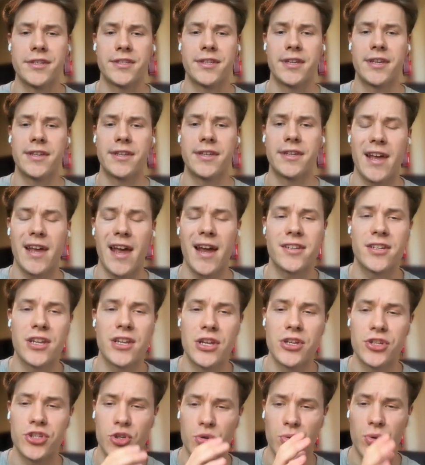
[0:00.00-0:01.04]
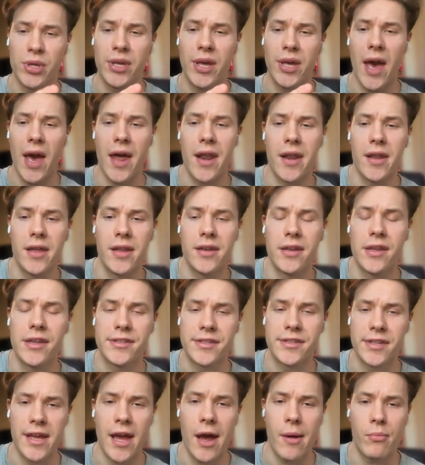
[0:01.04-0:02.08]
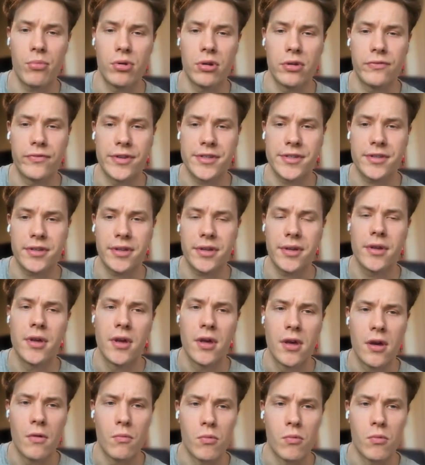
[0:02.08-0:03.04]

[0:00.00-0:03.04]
is the exact issue he had in his account previously.